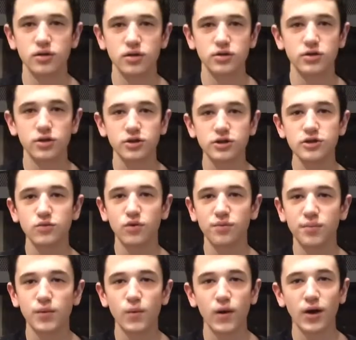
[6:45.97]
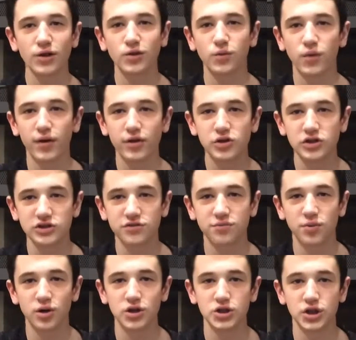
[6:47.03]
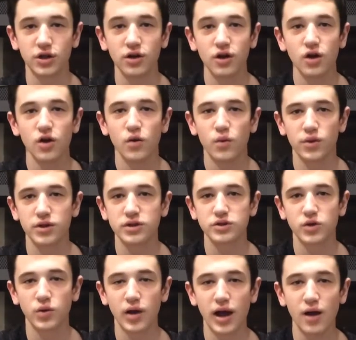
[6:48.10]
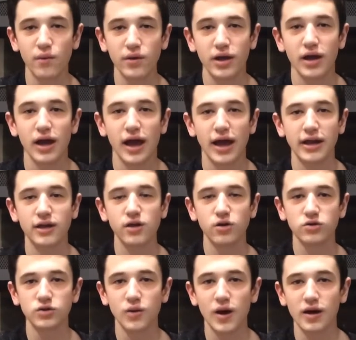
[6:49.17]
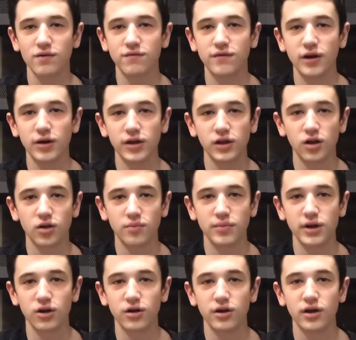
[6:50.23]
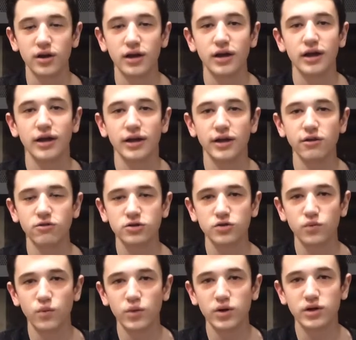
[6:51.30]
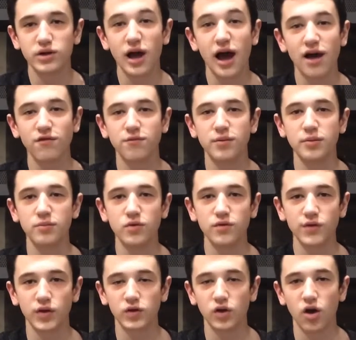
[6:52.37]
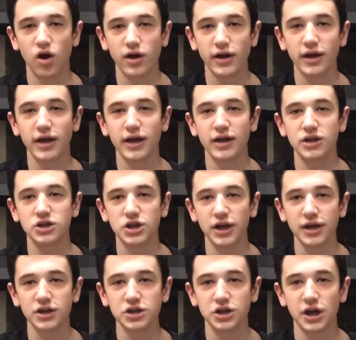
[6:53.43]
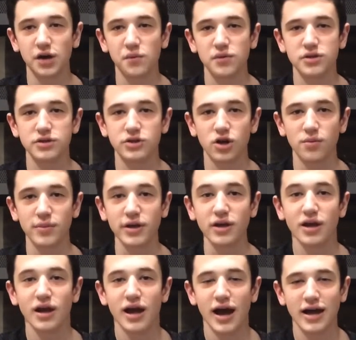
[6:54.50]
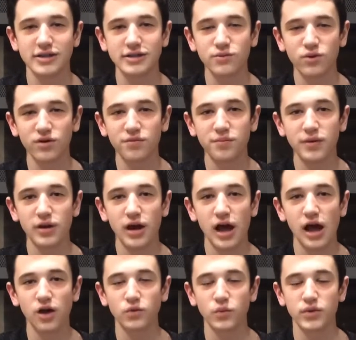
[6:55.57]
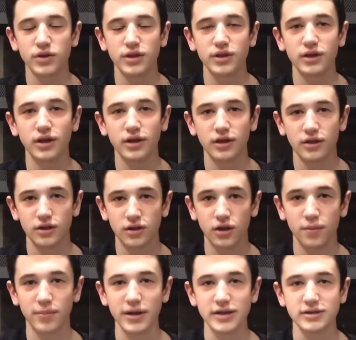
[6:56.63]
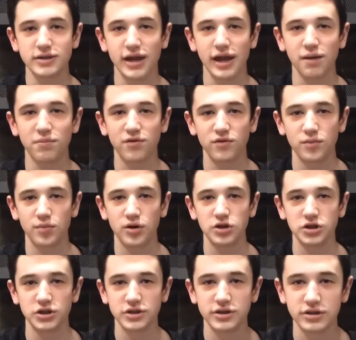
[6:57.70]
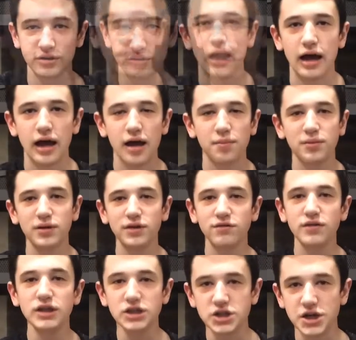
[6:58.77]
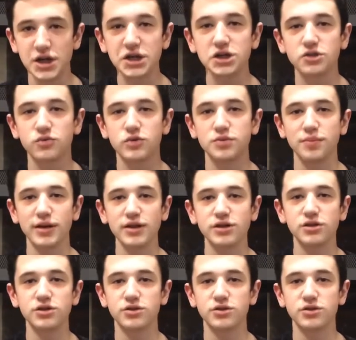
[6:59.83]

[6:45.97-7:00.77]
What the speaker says: Xerxes would have been wearing the royal dress of Persia with his crown, and he also had a very long beard. He also wouldn't have been moving along in a giant chair with his army, as he would have been held within the base camp of the Persians. I believe these changes was made to